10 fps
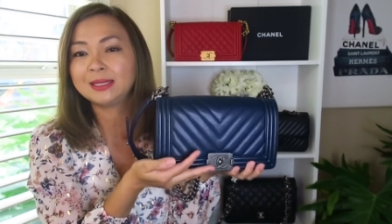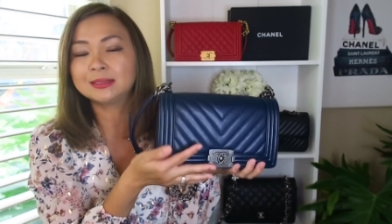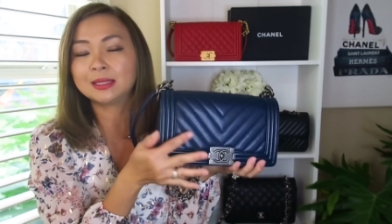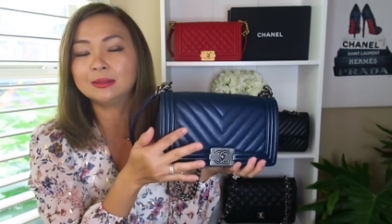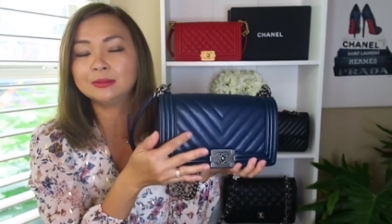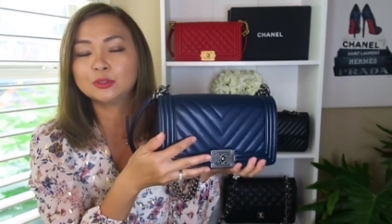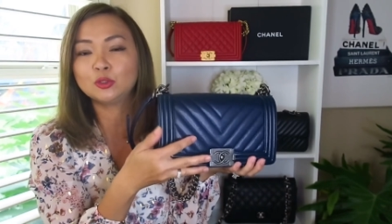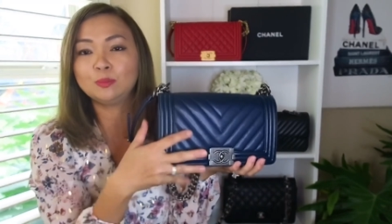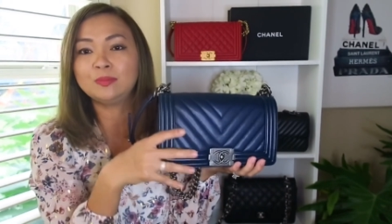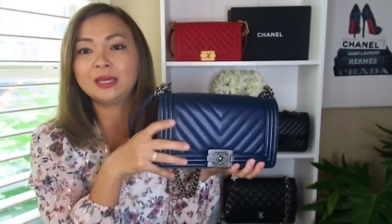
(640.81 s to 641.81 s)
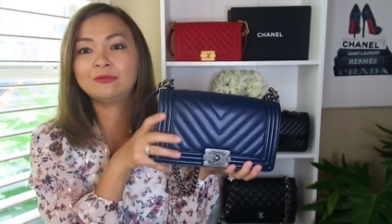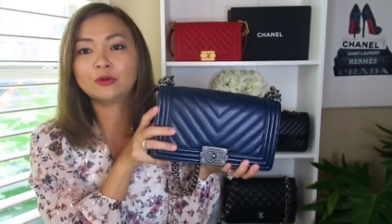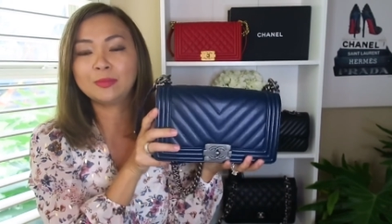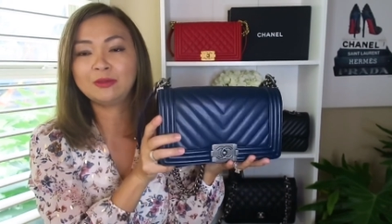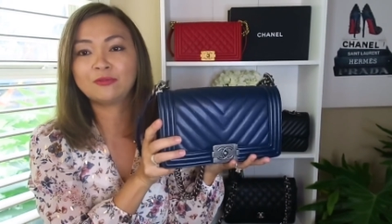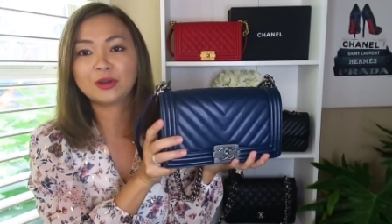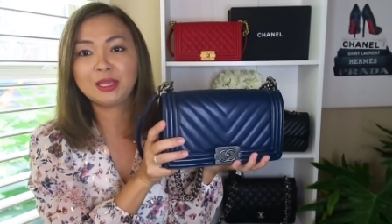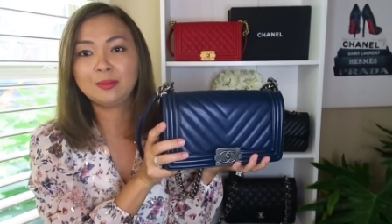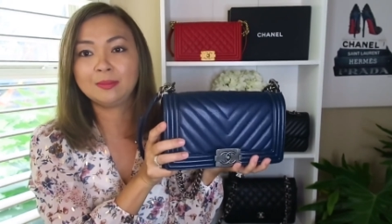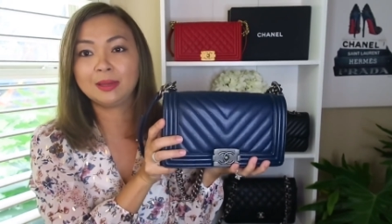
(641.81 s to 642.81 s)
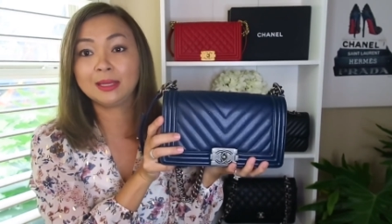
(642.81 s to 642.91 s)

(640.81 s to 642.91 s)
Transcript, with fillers: It's a little too big for my frame.